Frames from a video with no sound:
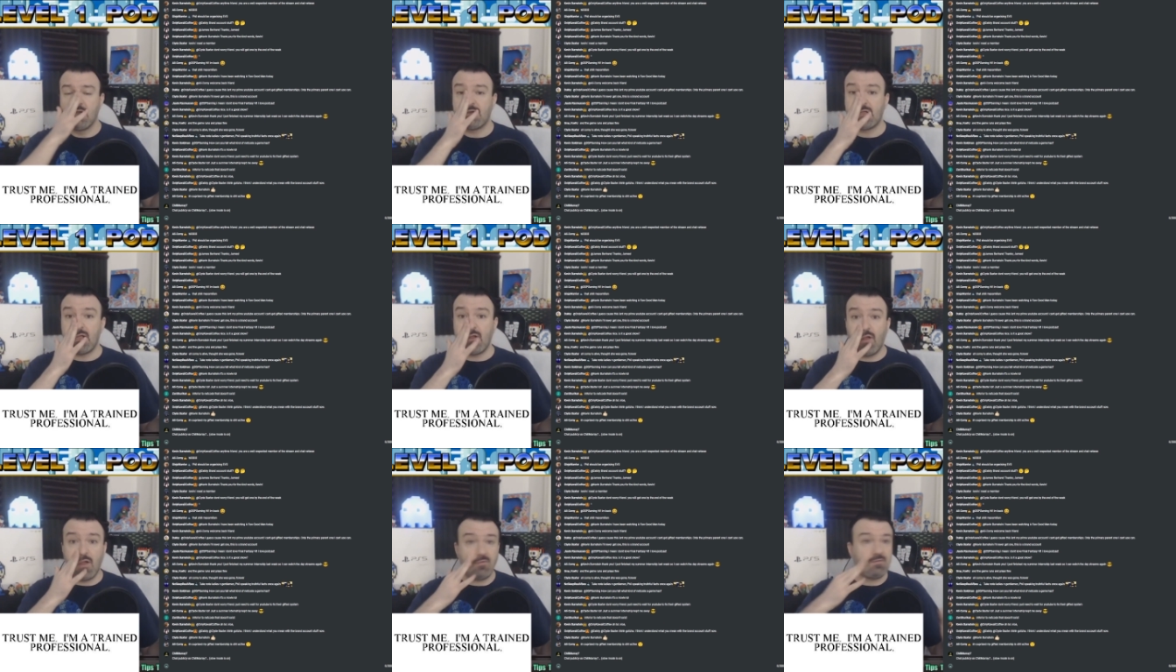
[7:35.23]

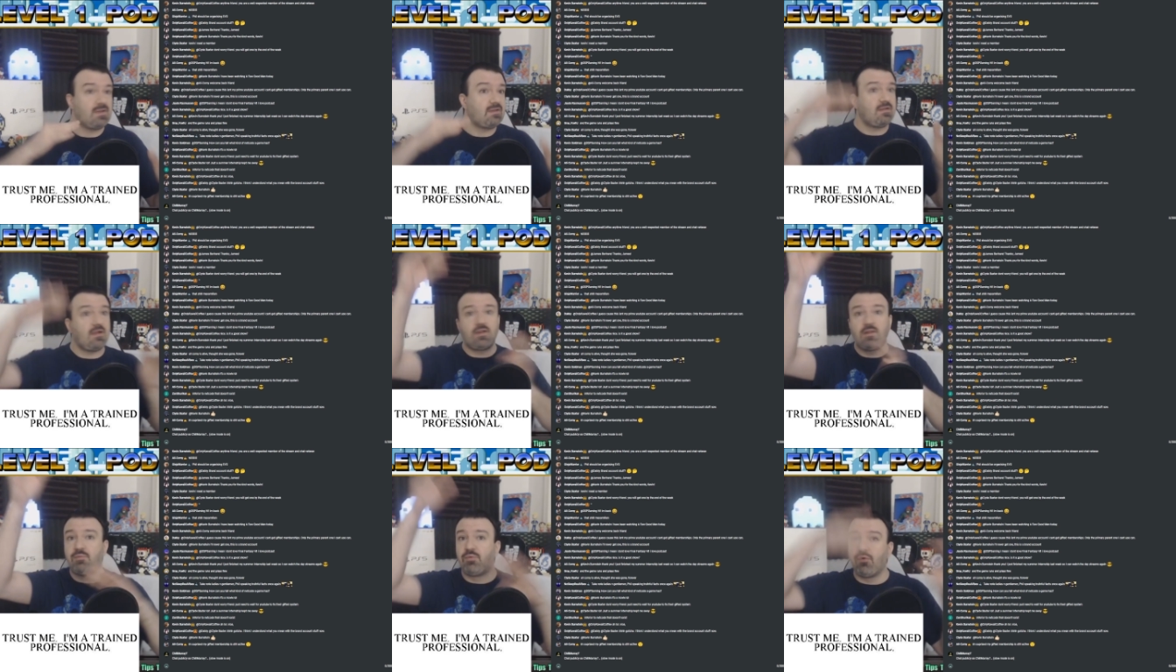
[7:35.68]
They all have the
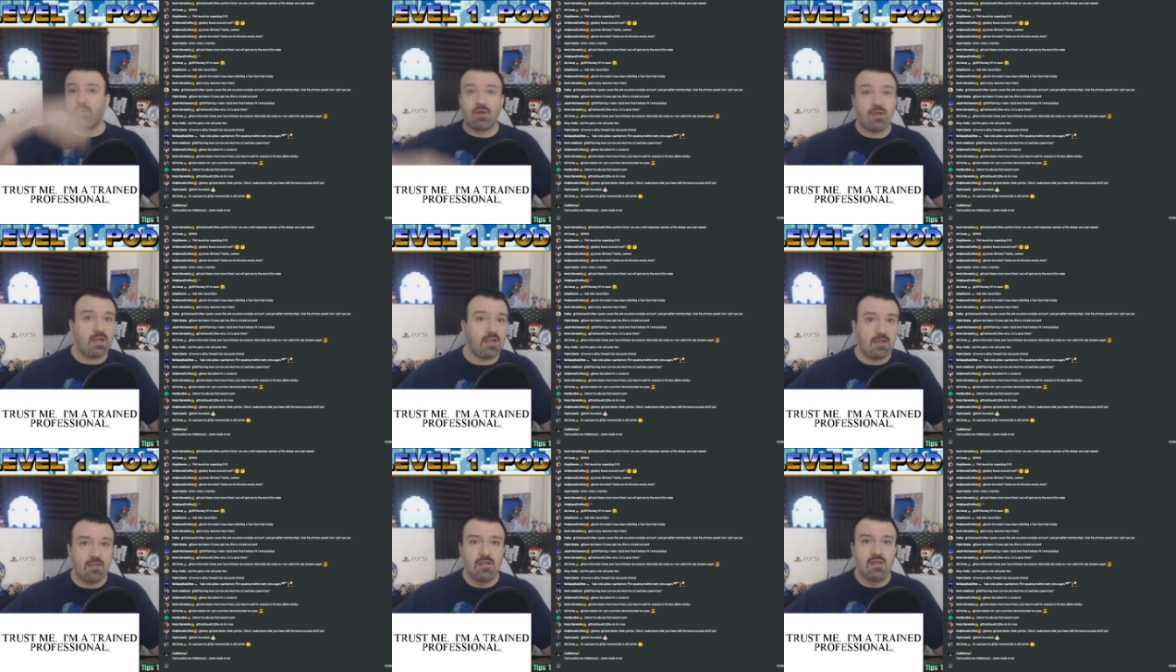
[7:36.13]

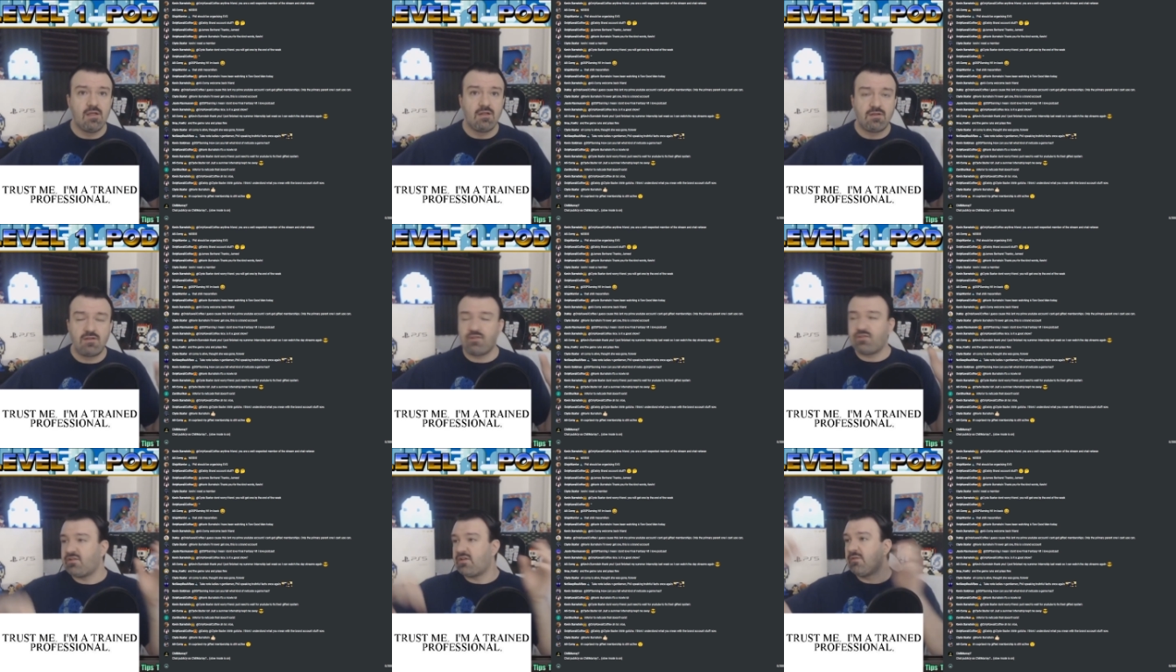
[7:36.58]
teleporting,
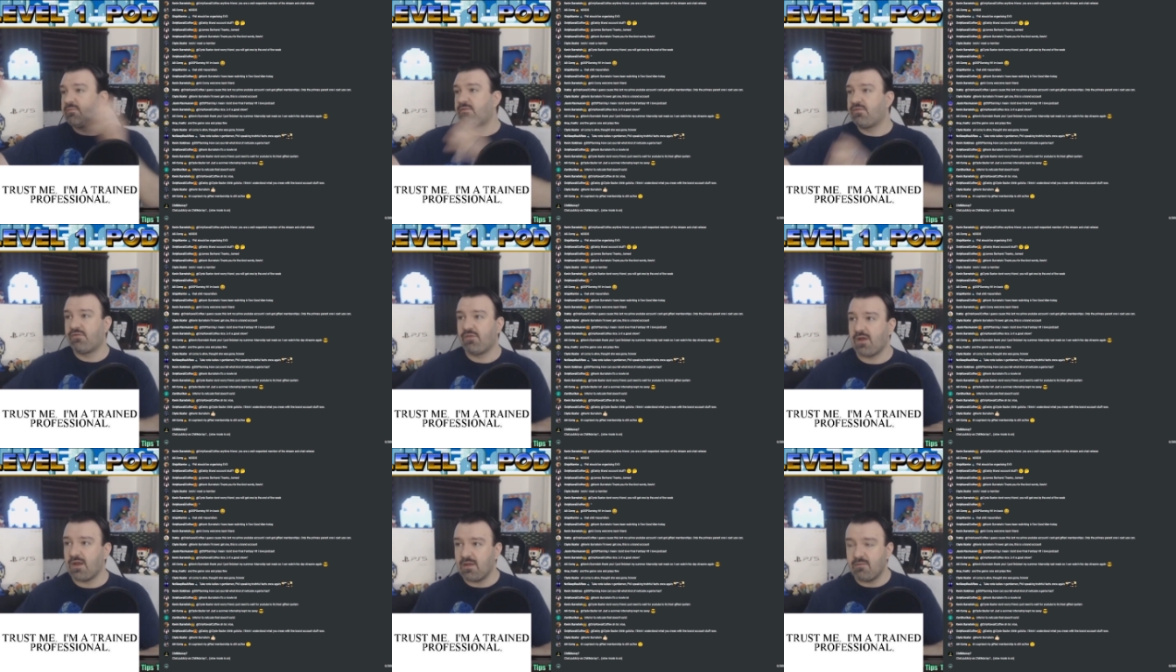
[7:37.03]
the
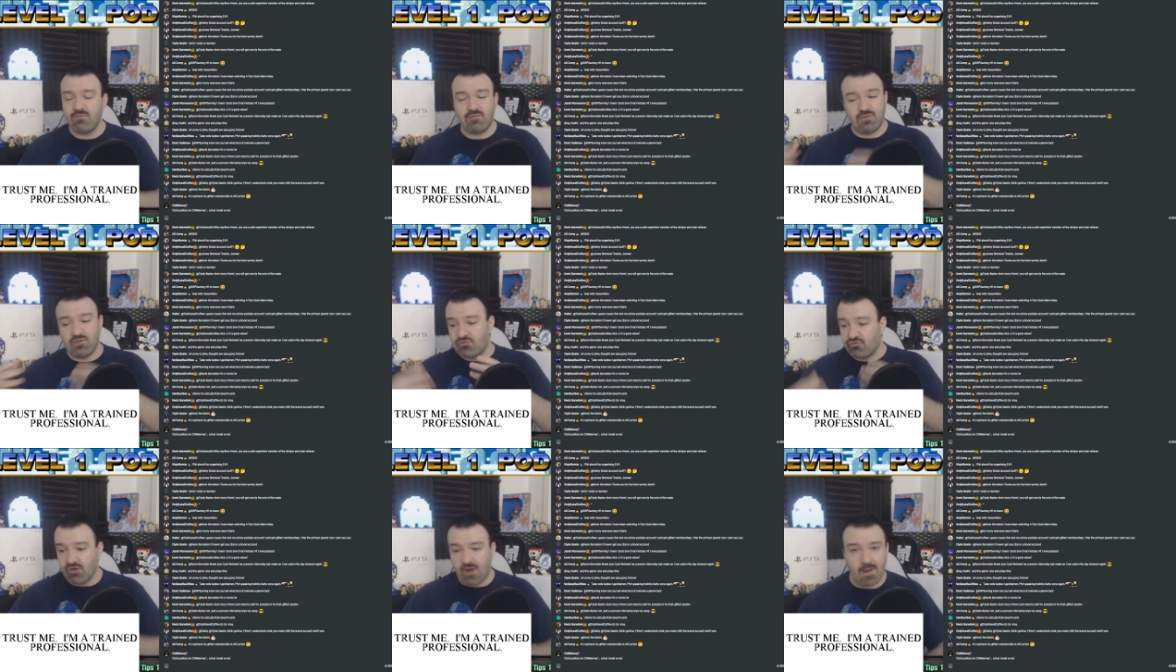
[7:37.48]
skipped
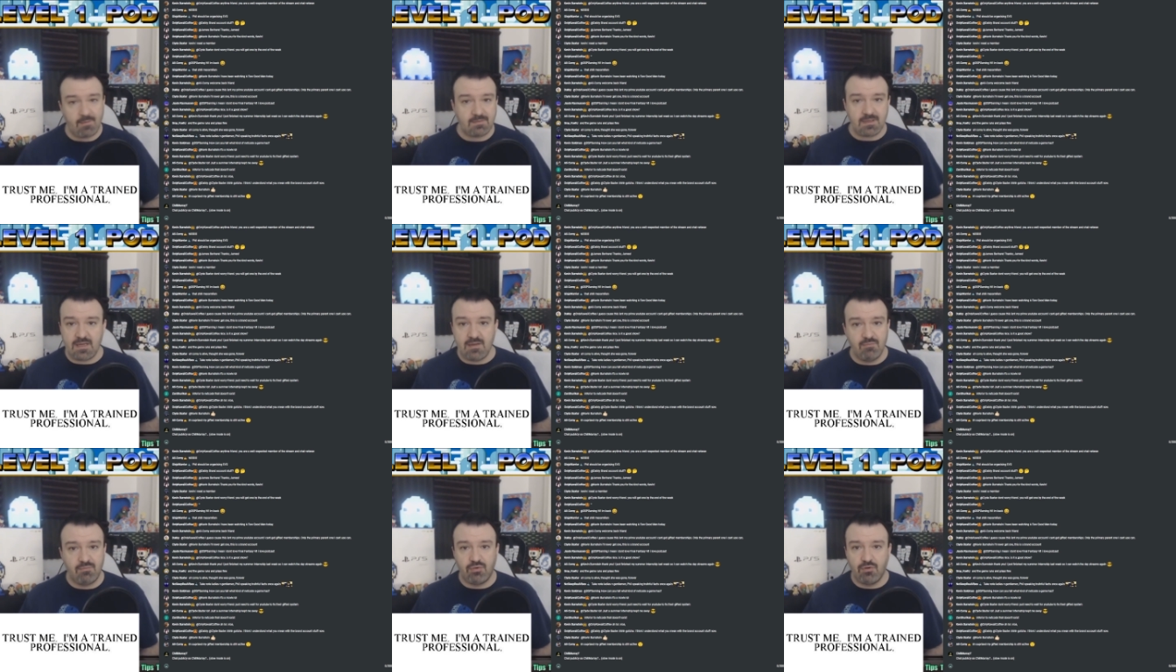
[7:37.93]
frames, the
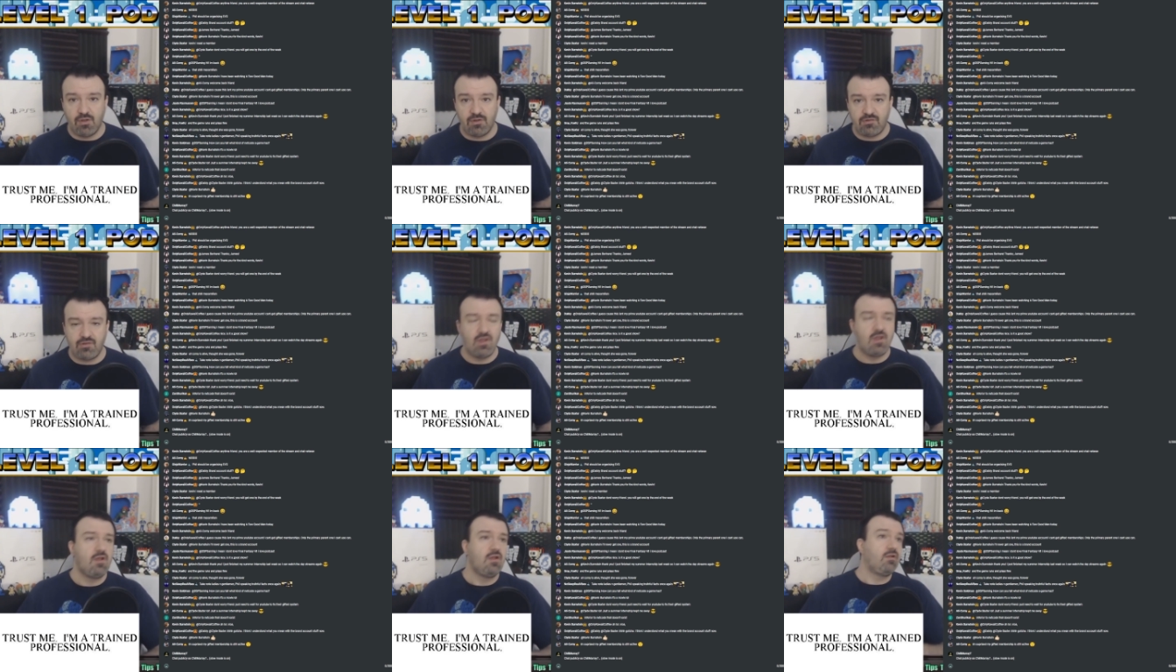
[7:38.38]
dropped
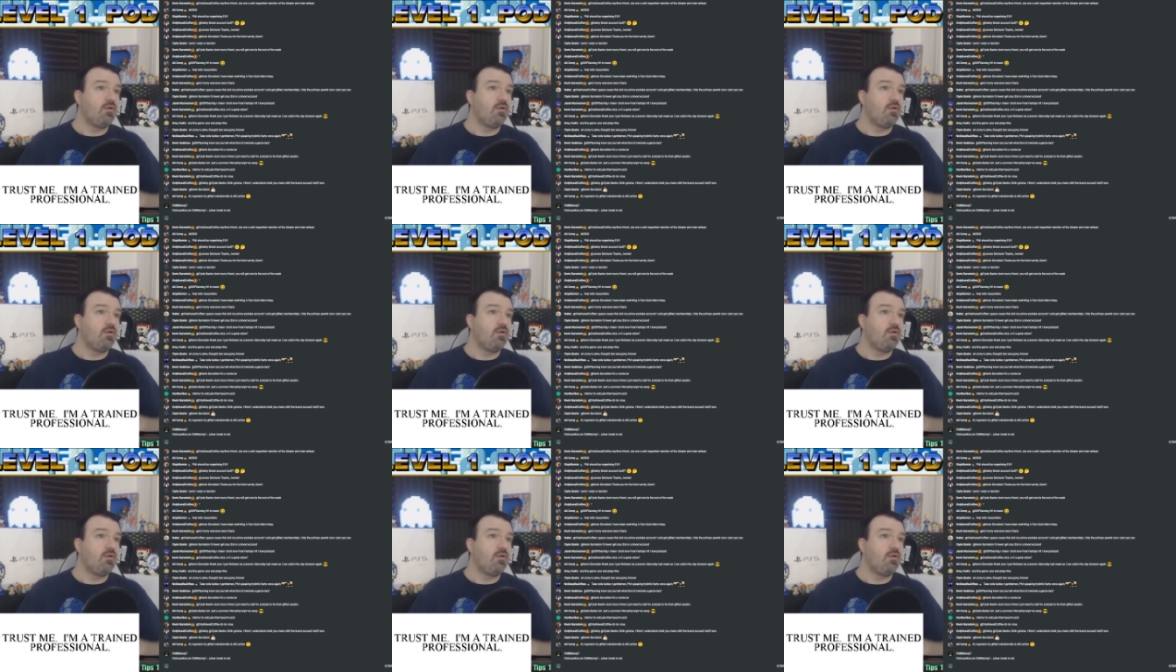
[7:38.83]
inputs.